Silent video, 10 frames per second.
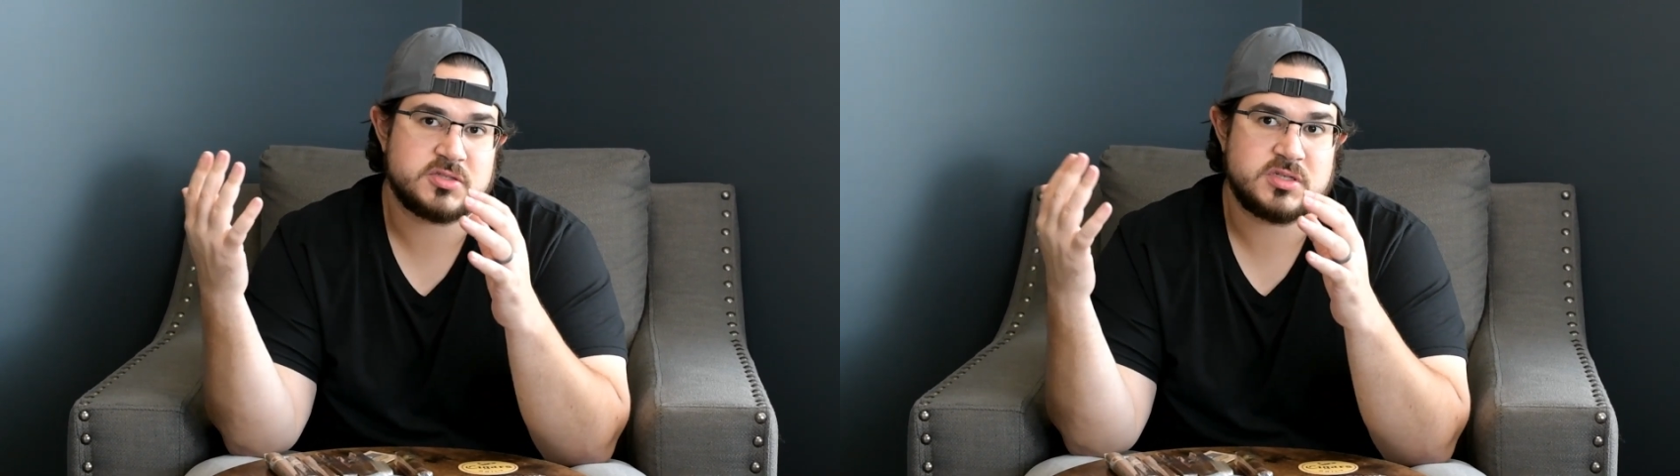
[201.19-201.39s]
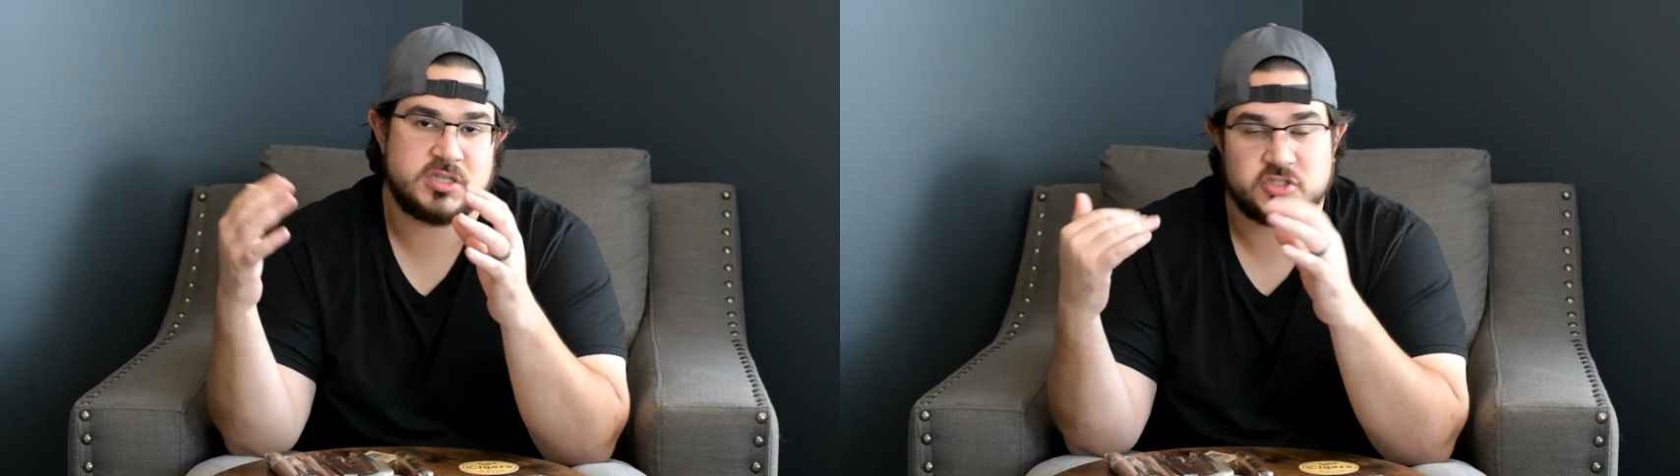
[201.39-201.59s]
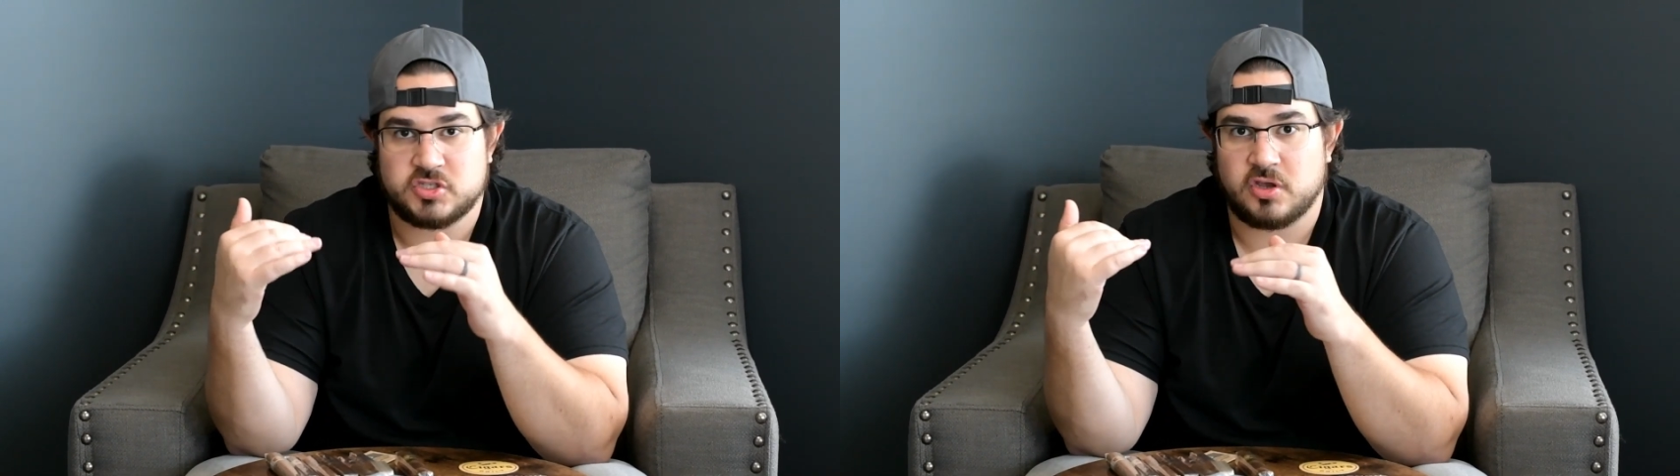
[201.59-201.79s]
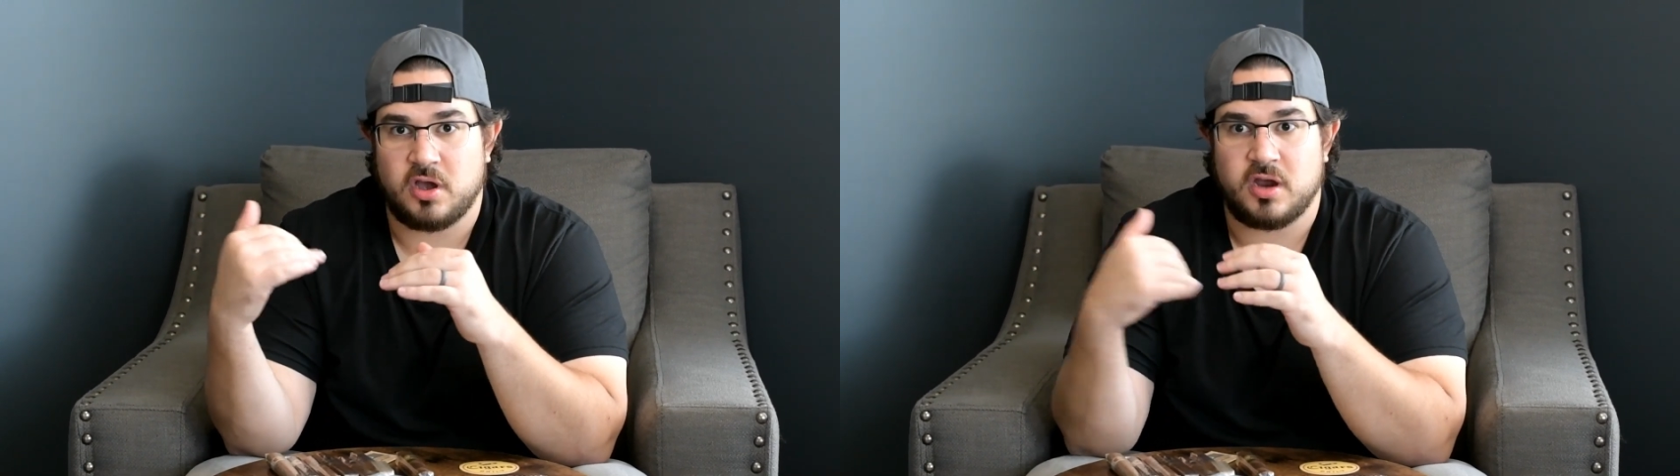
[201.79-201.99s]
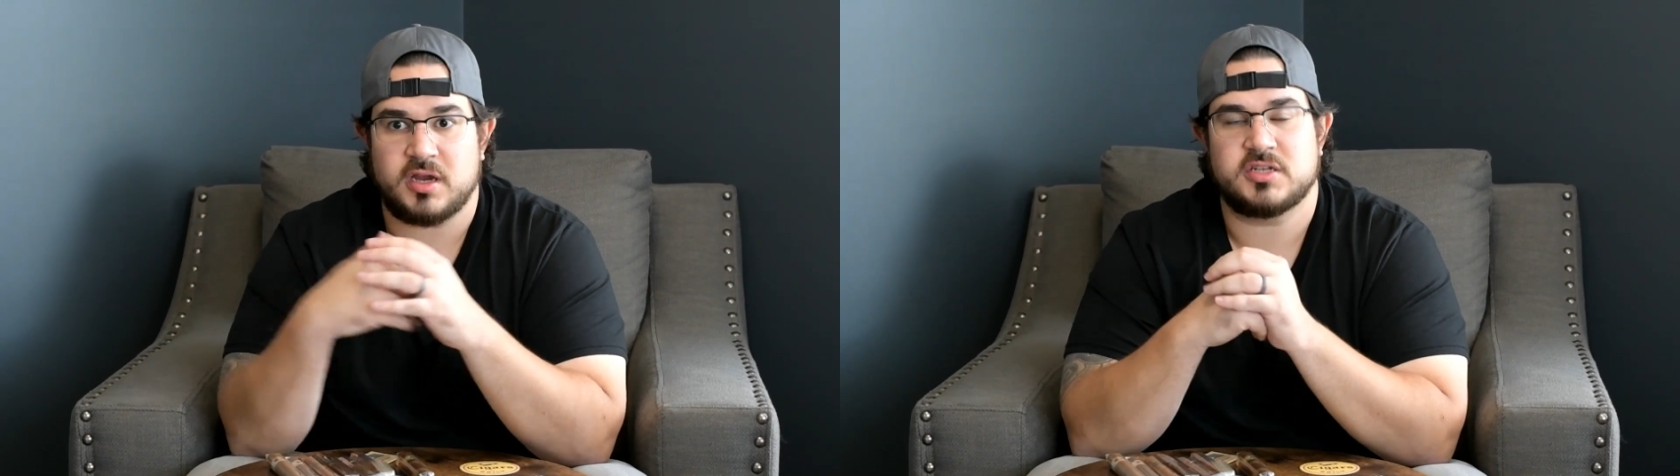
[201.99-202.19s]
each
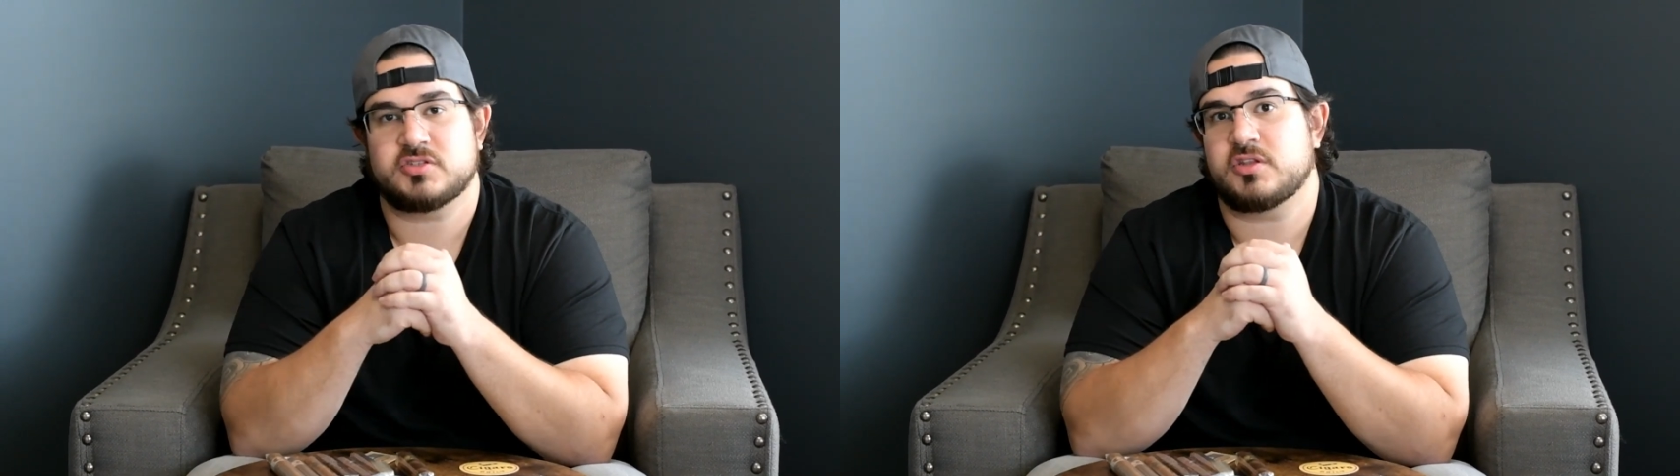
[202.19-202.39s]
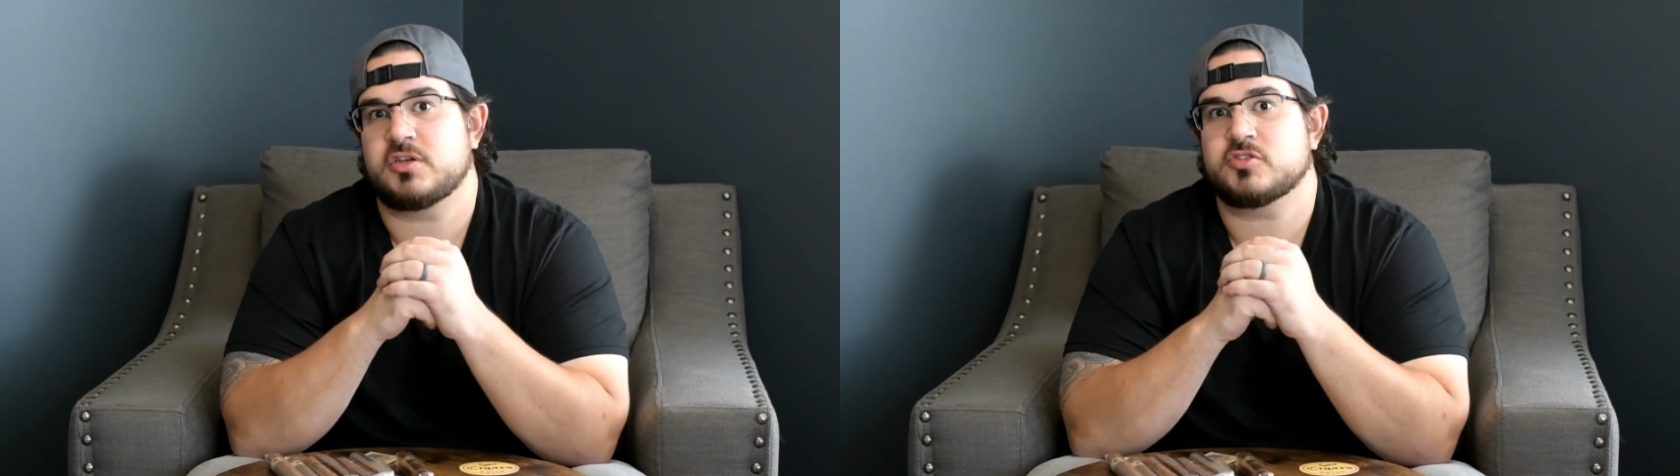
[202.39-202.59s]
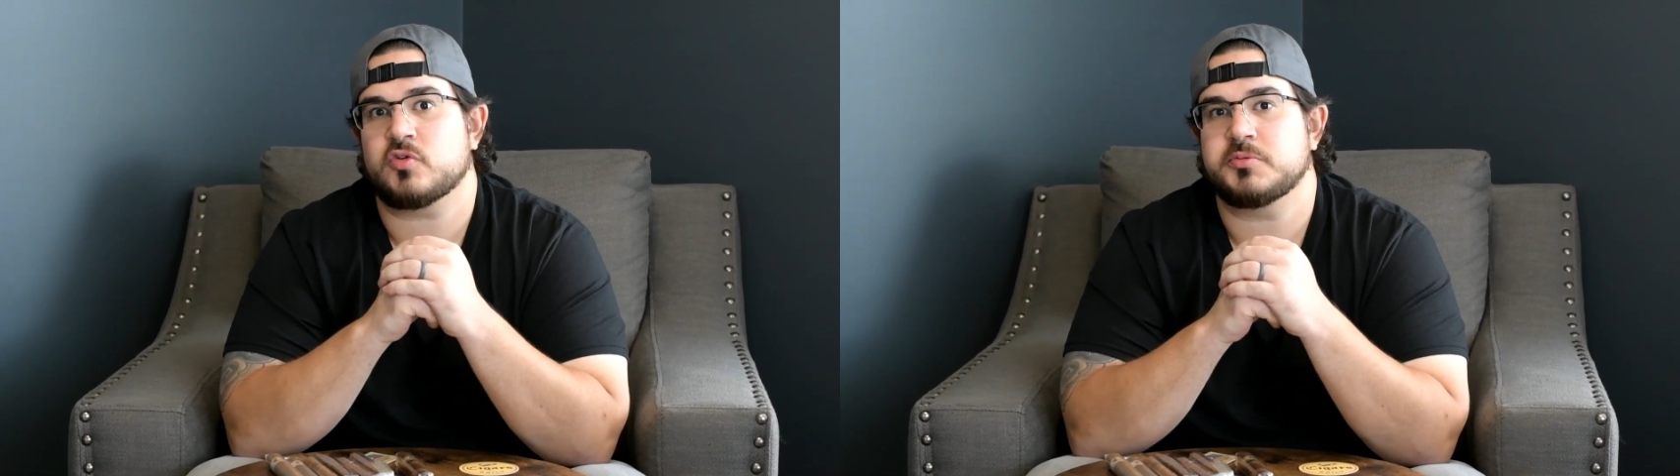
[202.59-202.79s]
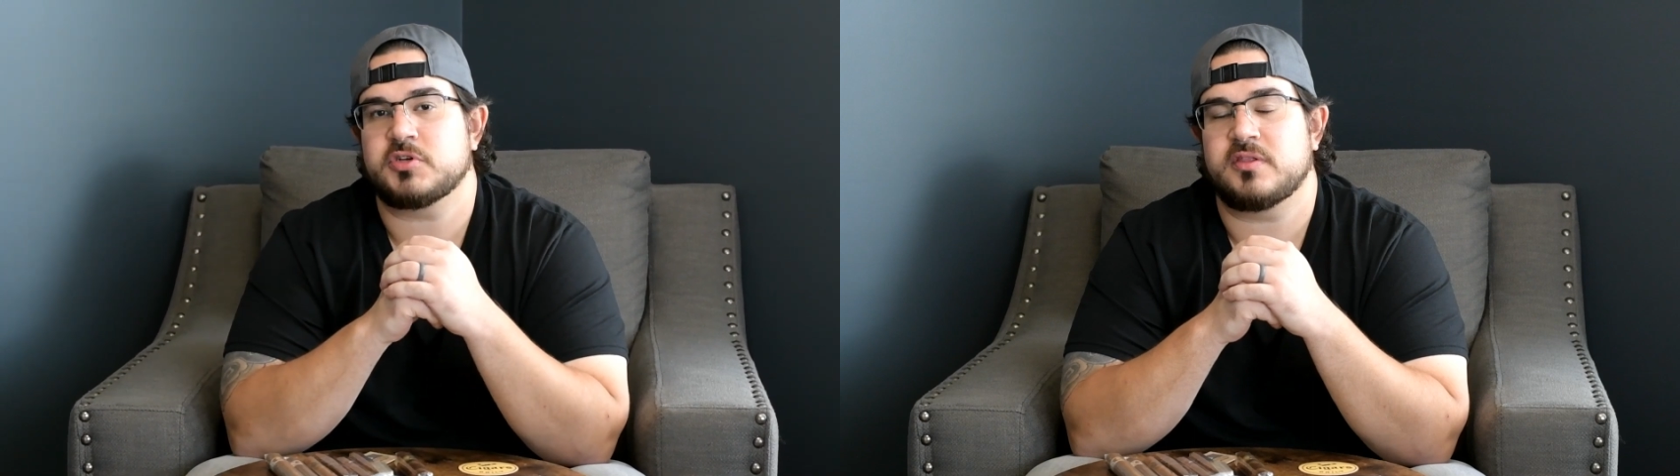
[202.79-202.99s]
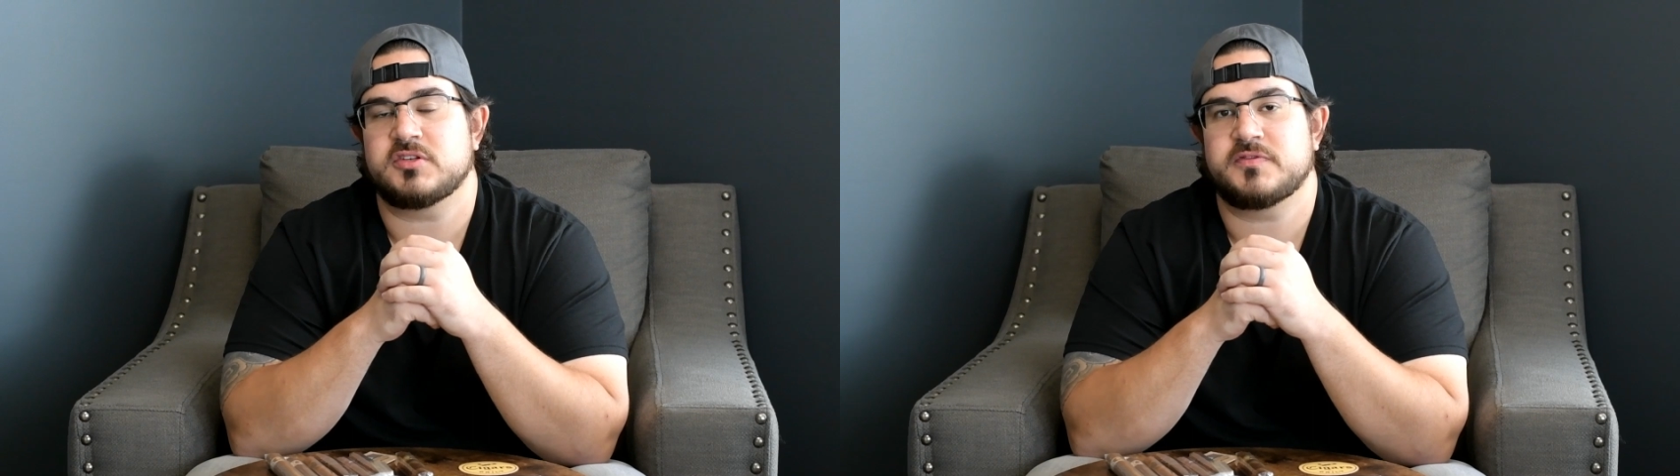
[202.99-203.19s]
cigar into the
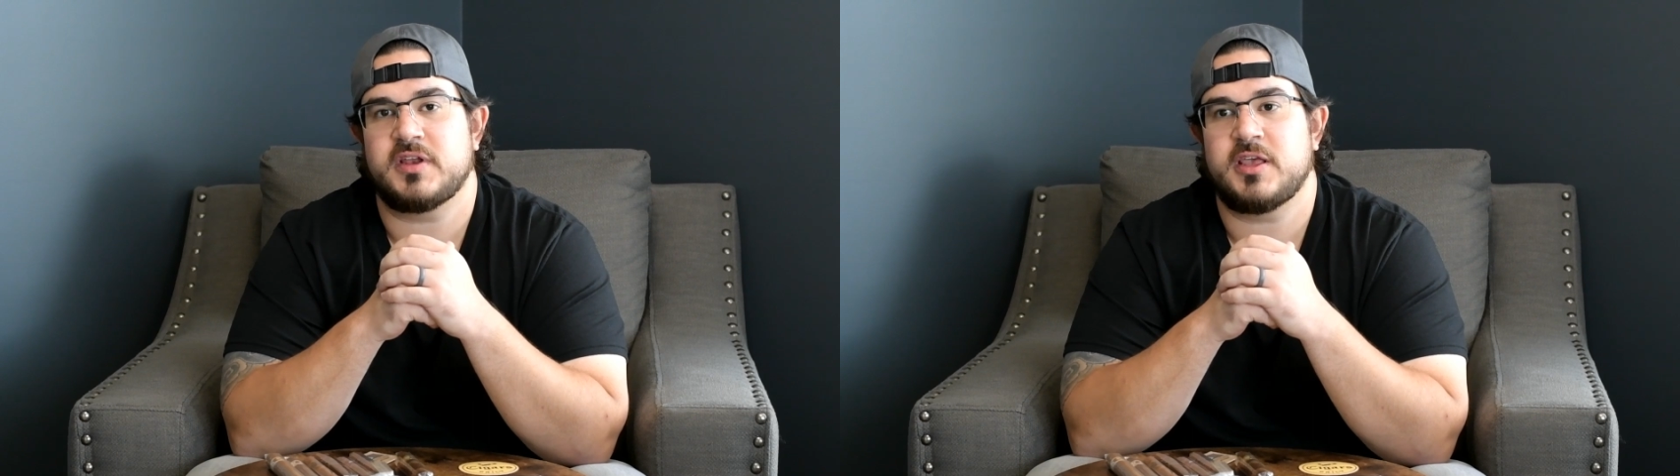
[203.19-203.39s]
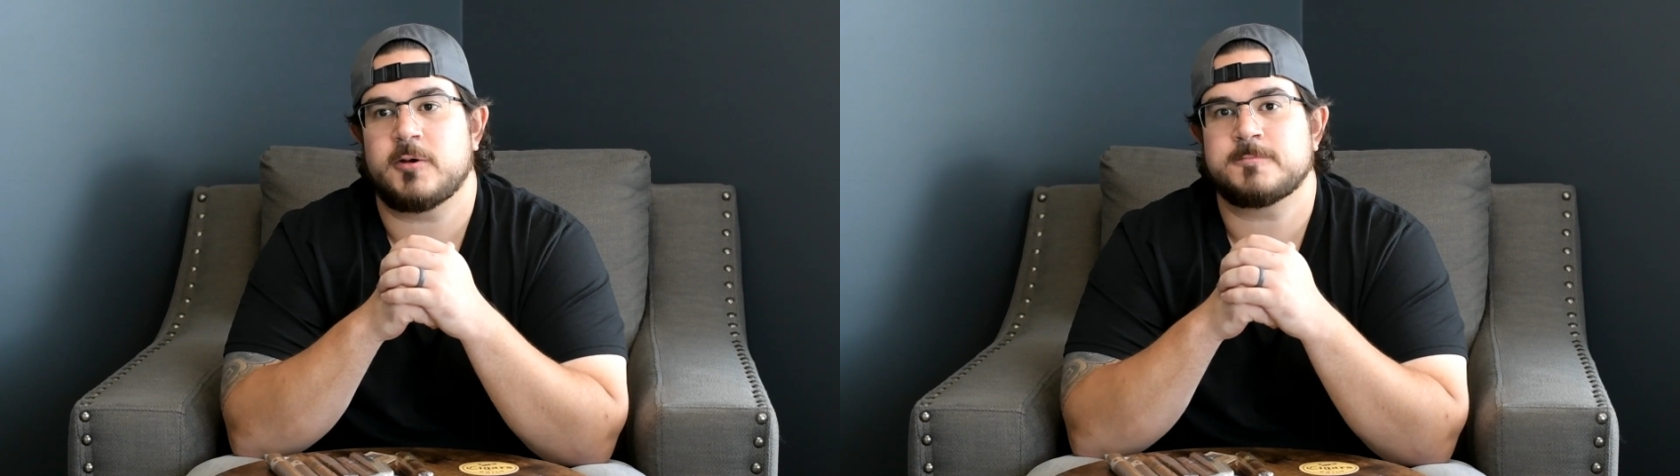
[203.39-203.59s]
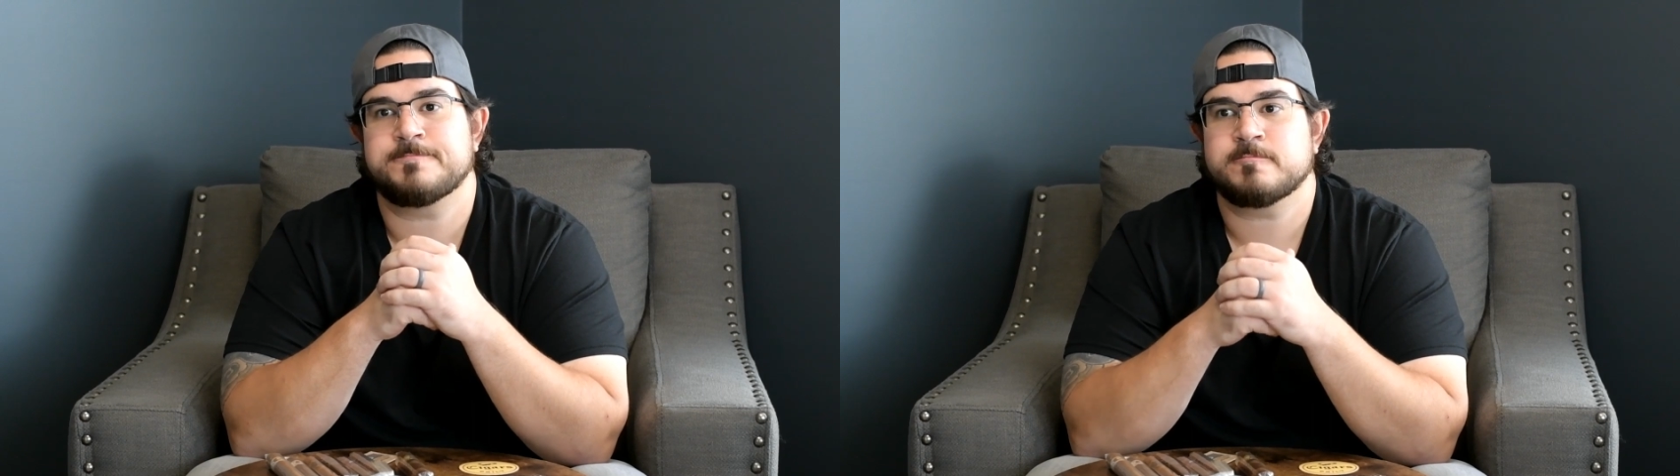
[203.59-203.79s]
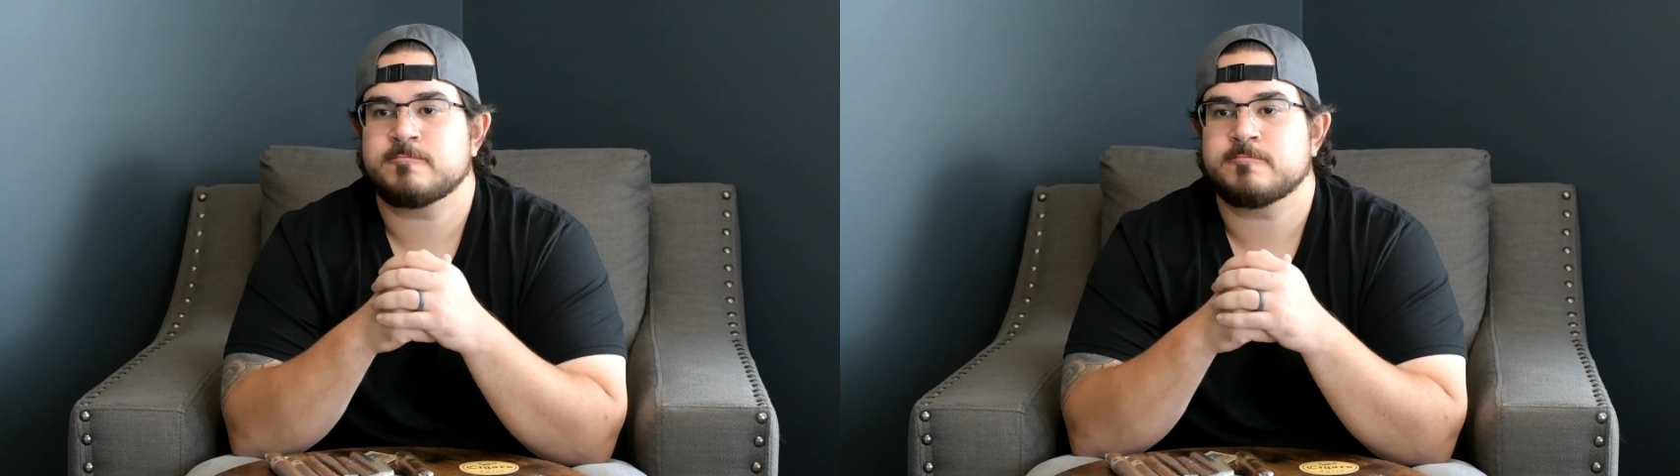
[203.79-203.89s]
description of this video.